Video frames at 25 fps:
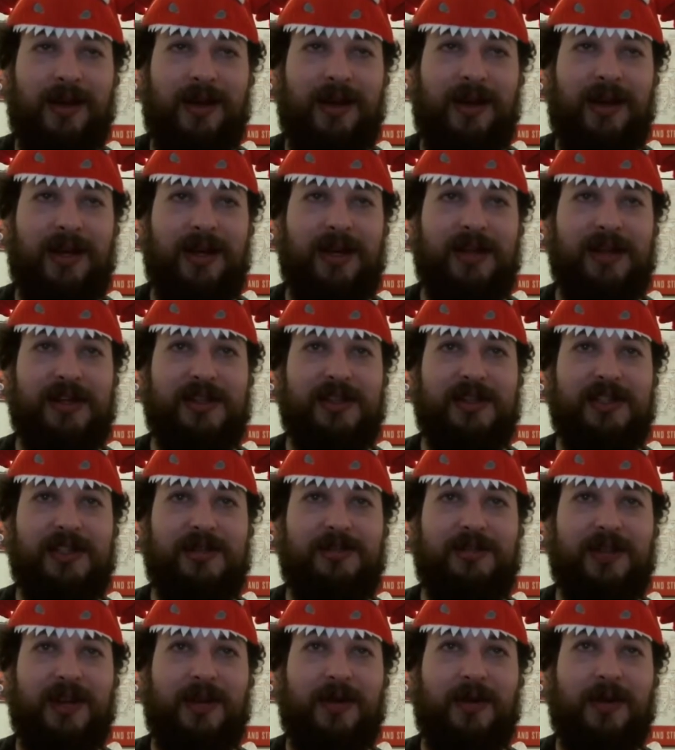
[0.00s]
It would
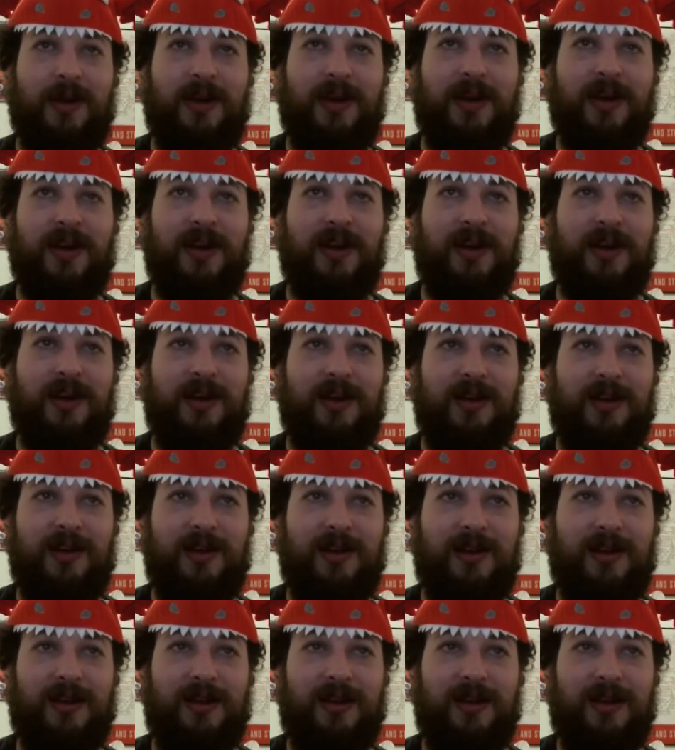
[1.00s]
just be great.
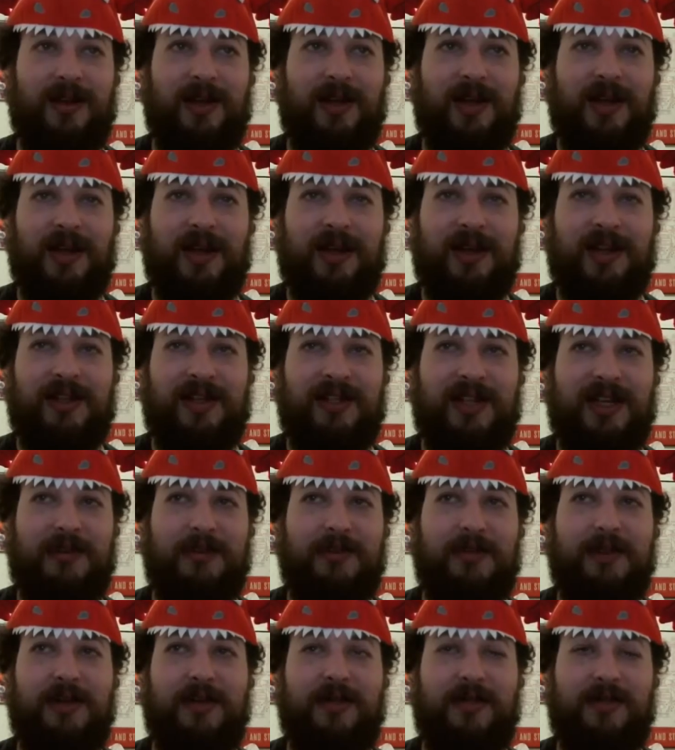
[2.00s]
Because
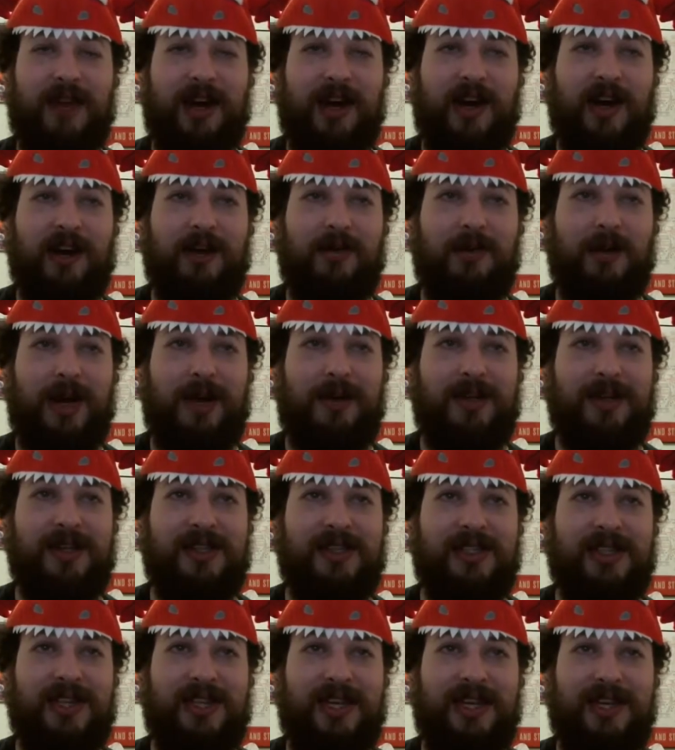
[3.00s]
then when you've got a grimy
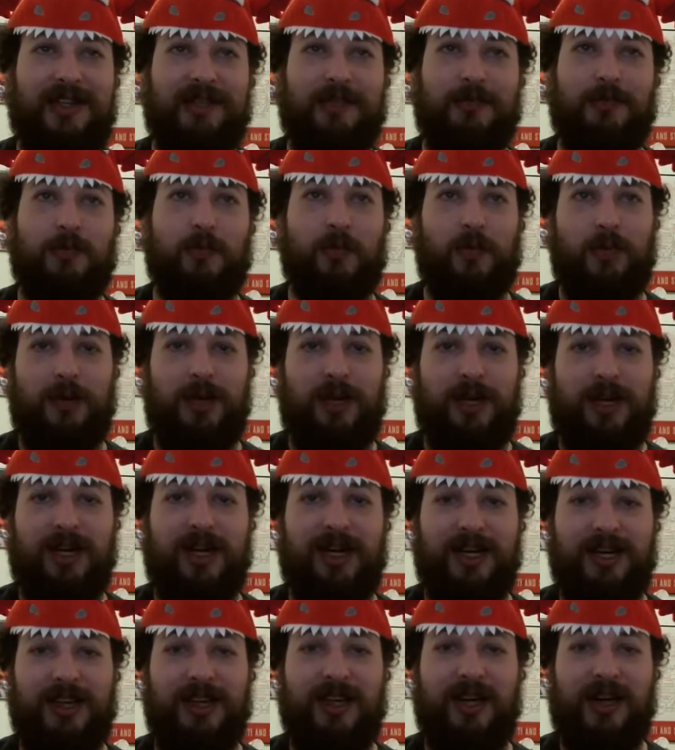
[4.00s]
city, it's
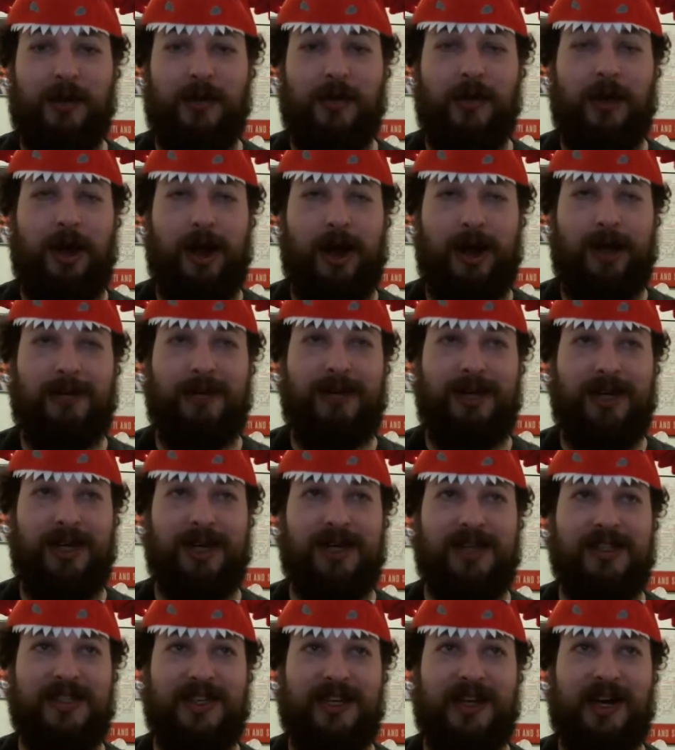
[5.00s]
really grimy.
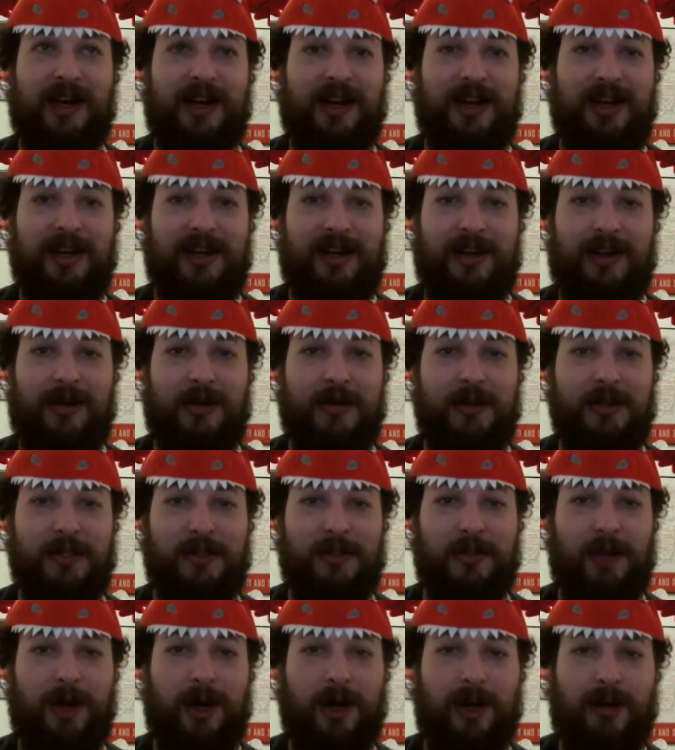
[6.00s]
It's got, a
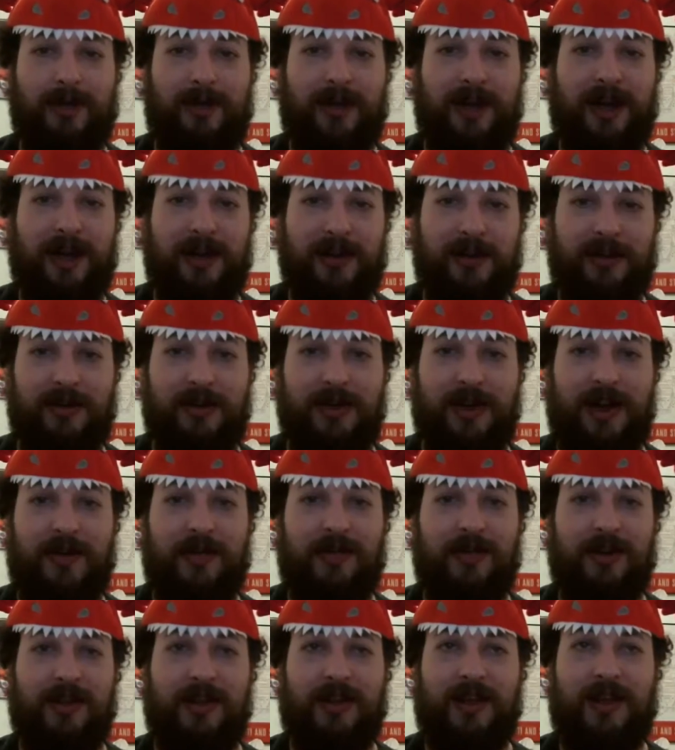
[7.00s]
smog factor and
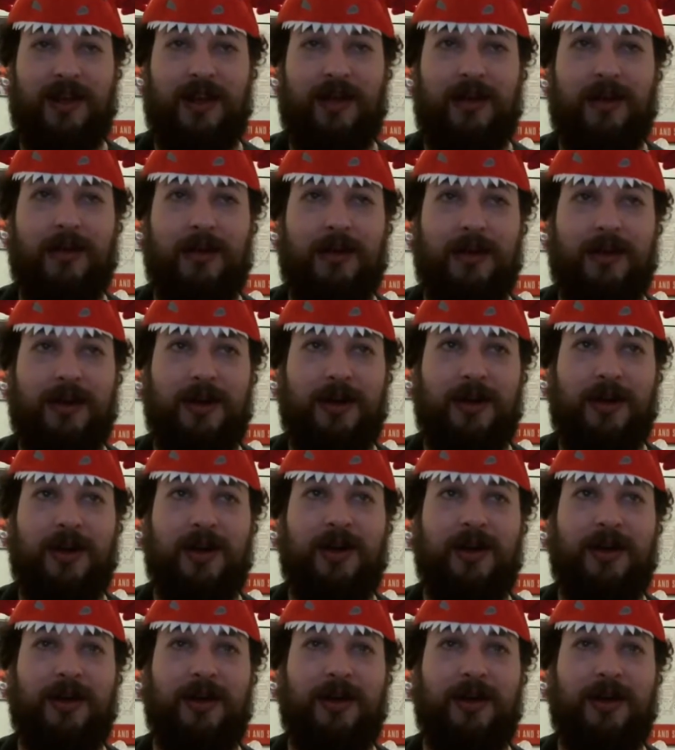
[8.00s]
everything going on.